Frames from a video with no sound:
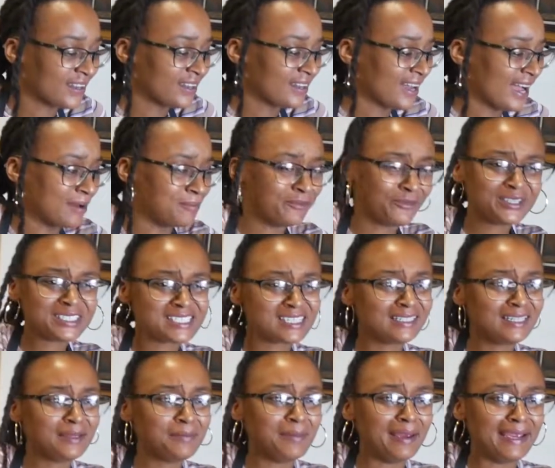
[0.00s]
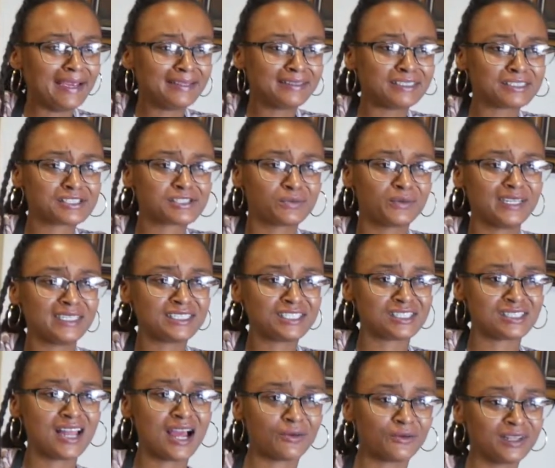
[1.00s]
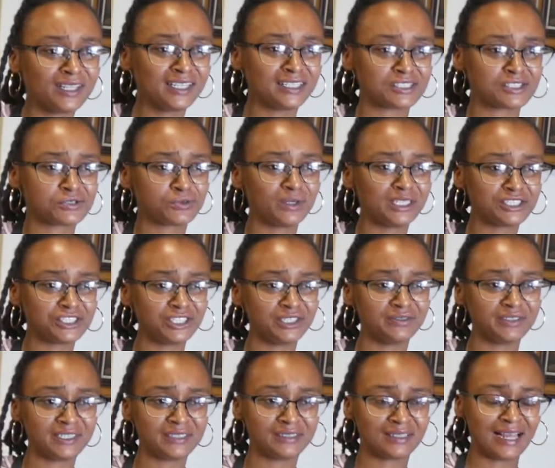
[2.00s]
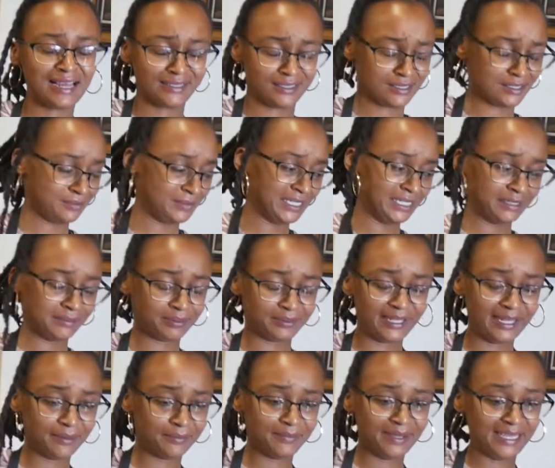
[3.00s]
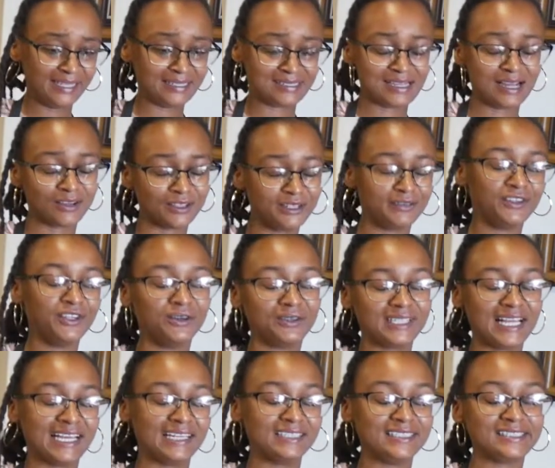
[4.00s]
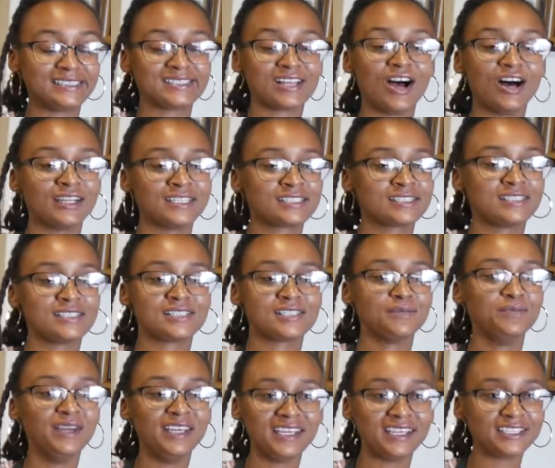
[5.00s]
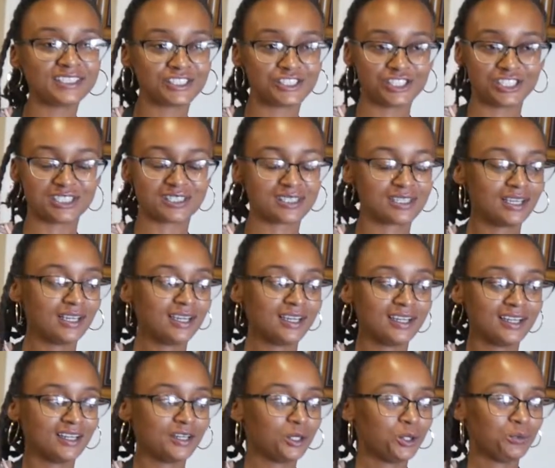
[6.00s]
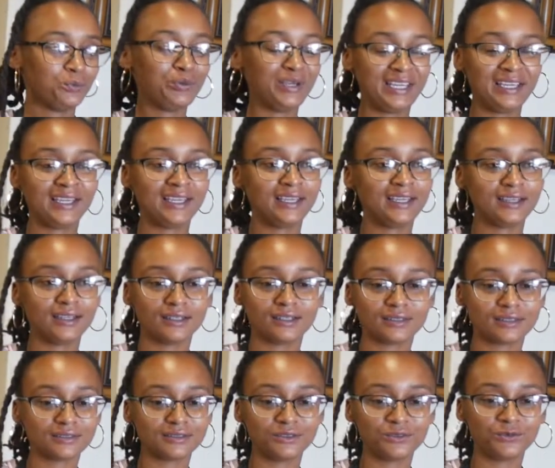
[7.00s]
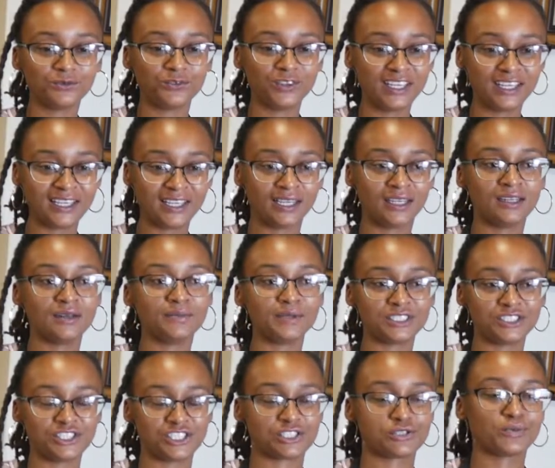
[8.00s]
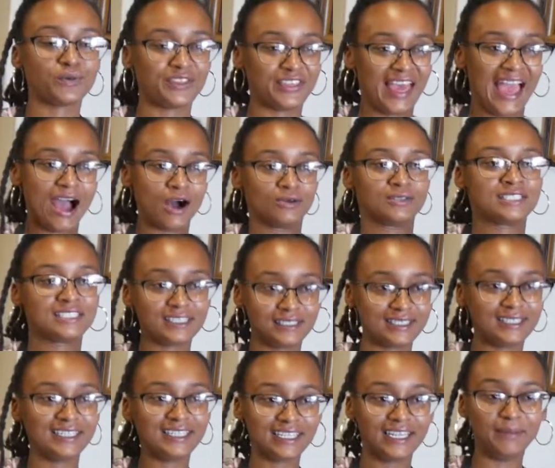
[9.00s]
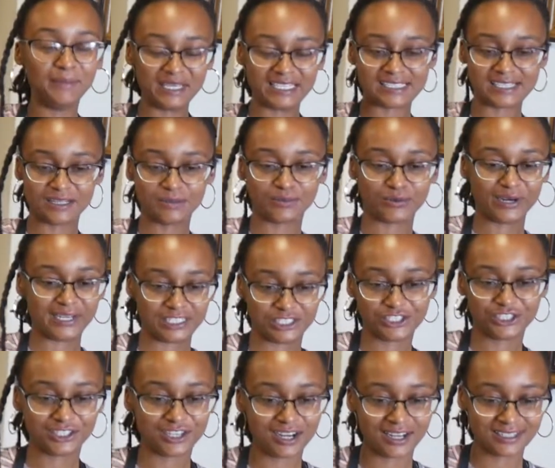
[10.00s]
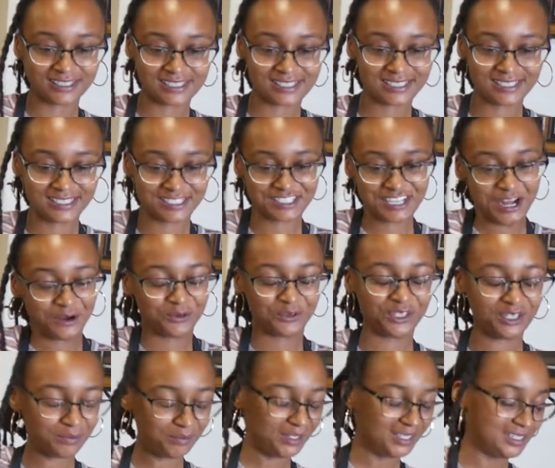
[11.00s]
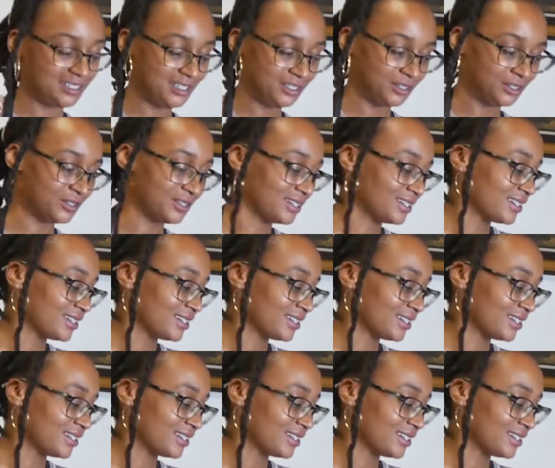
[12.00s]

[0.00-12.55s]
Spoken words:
I recently made the switch. It's not really a switch even, like, to being plant-based. I don't even know what that is. Honestly, to me, it's just being vegan, but just without limits and pressure. Honestly, it's not really a big deal.